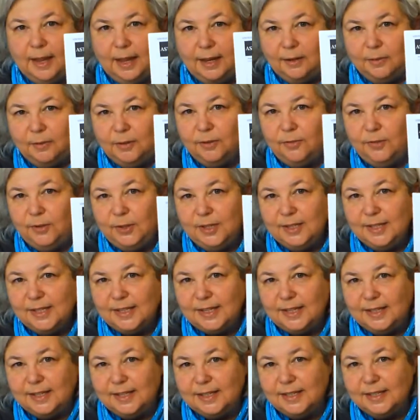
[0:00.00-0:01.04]
I don't know if you can
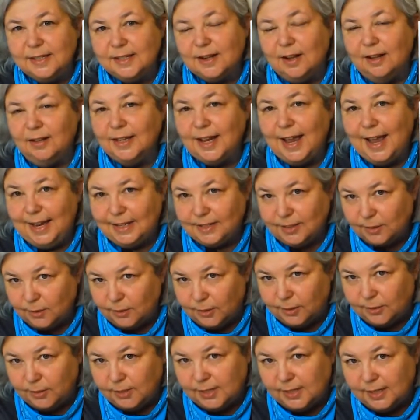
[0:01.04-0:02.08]
see this, it's called
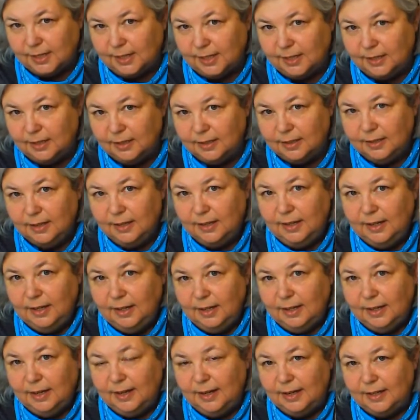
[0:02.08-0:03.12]
AstroSeek.
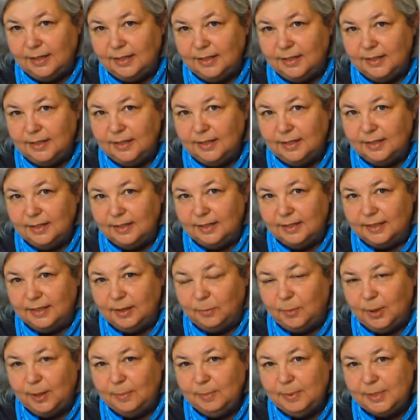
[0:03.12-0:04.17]
And
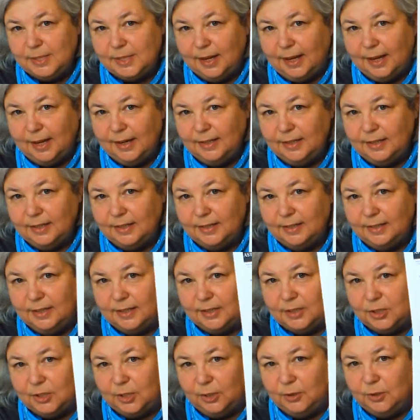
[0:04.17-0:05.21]
the website,
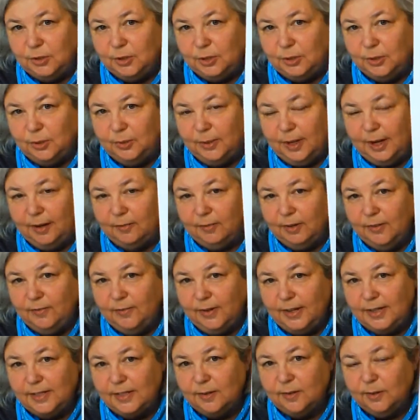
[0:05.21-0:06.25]
it shows you every
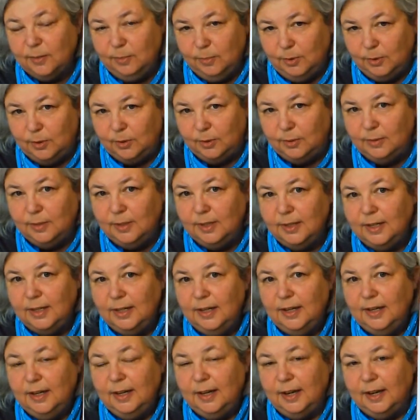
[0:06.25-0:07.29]
phase of the moon,
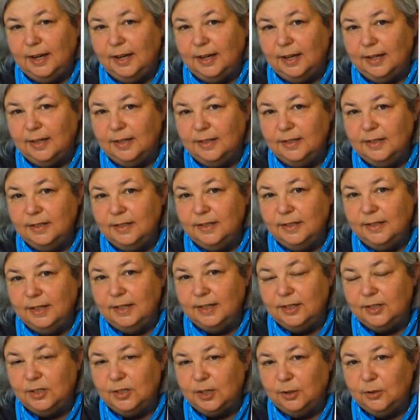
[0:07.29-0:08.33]
and
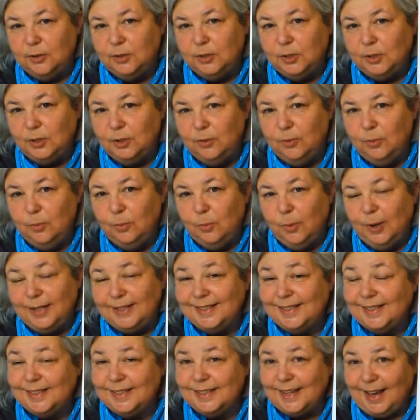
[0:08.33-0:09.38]
it shows you
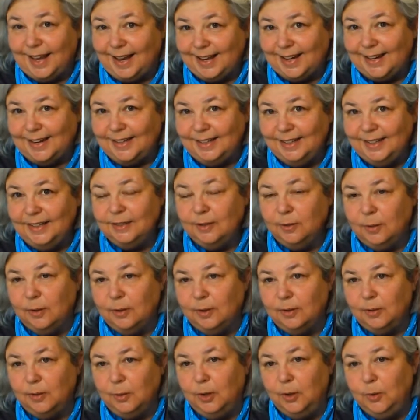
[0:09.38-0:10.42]
what sign,
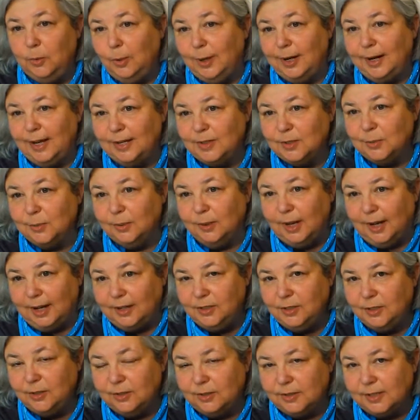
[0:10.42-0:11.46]
quote unquote, what
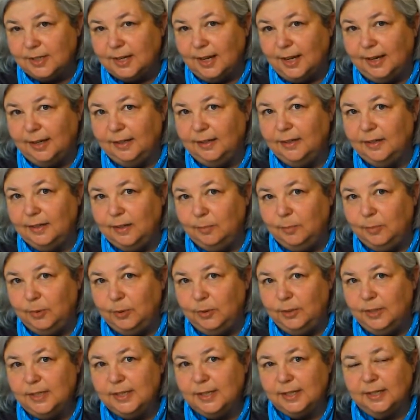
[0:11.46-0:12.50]
astrological sign the
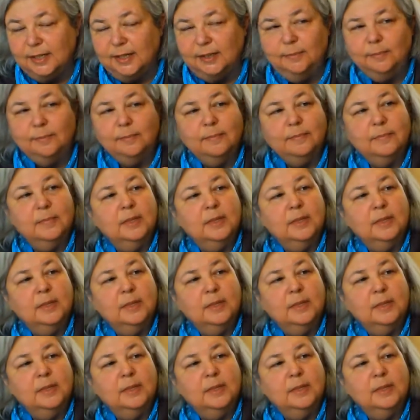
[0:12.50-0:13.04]
moon is in.